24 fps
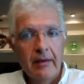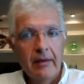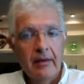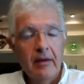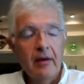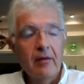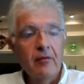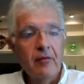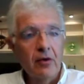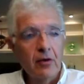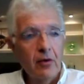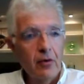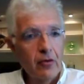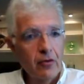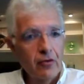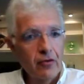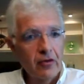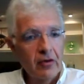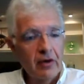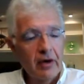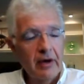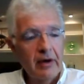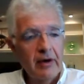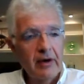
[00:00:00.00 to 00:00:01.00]
the
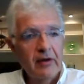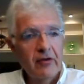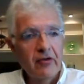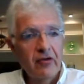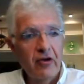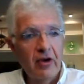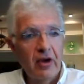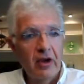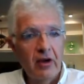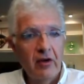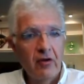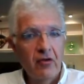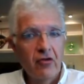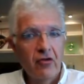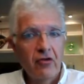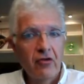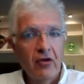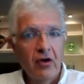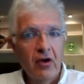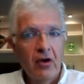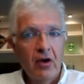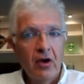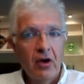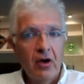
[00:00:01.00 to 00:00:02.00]
evolutionary change
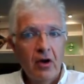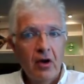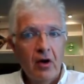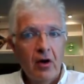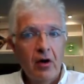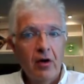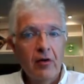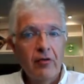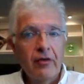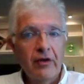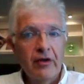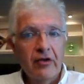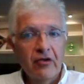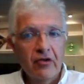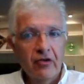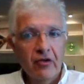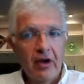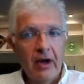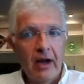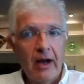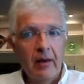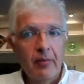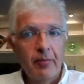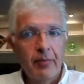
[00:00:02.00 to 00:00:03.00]
of its
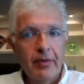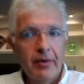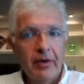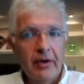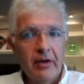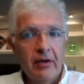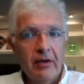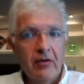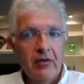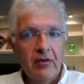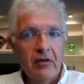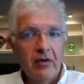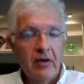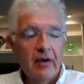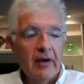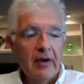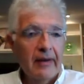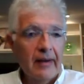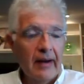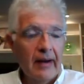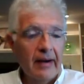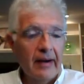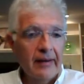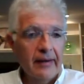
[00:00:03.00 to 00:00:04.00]
culprit,
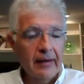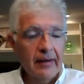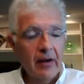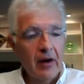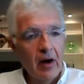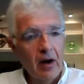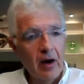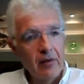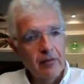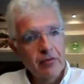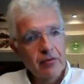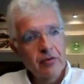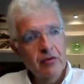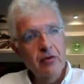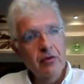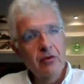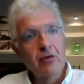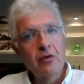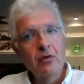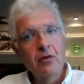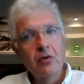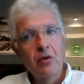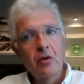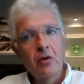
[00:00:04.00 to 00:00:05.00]

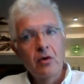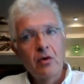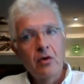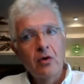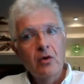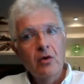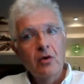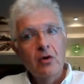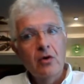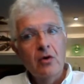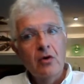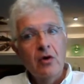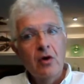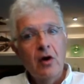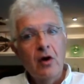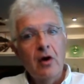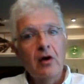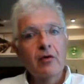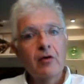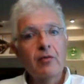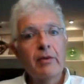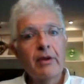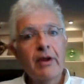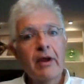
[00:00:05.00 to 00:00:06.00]
SARS-CoV-2,
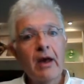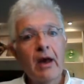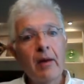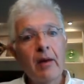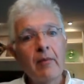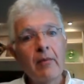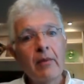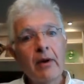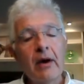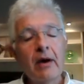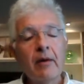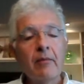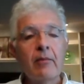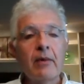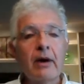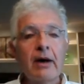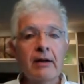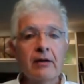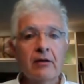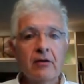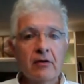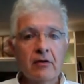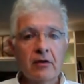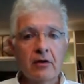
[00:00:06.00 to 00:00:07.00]
has become a
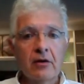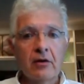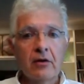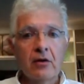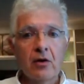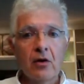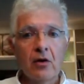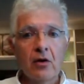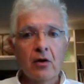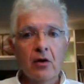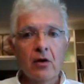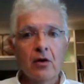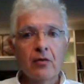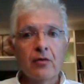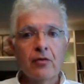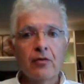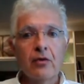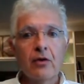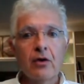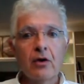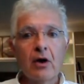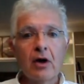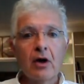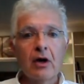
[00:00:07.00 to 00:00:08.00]
matter of
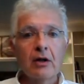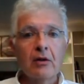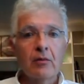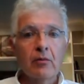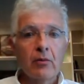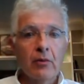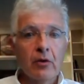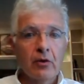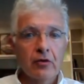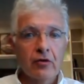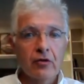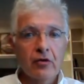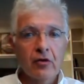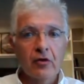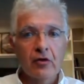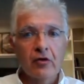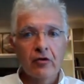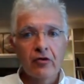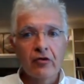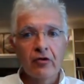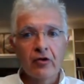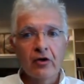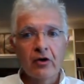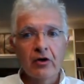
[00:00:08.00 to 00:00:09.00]
the utmost
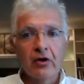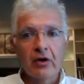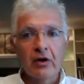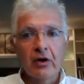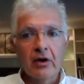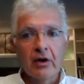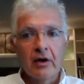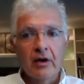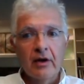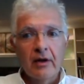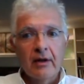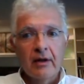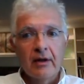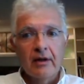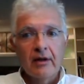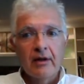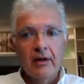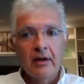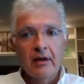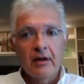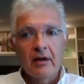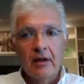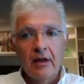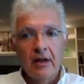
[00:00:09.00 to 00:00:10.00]
concern
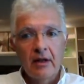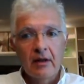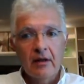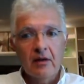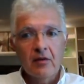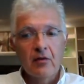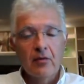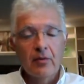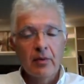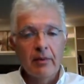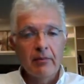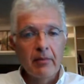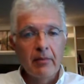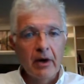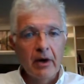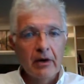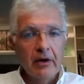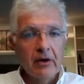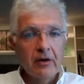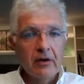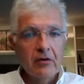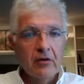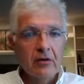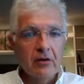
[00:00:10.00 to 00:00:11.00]
that needs to be
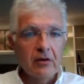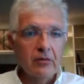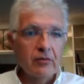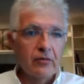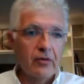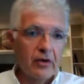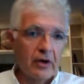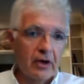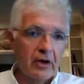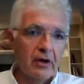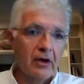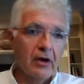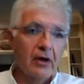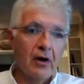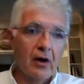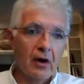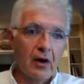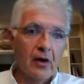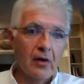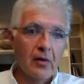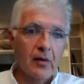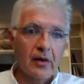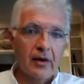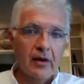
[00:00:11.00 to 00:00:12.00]
monitored very
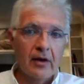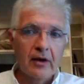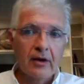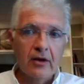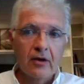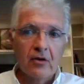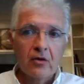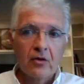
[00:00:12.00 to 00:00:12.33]
closely.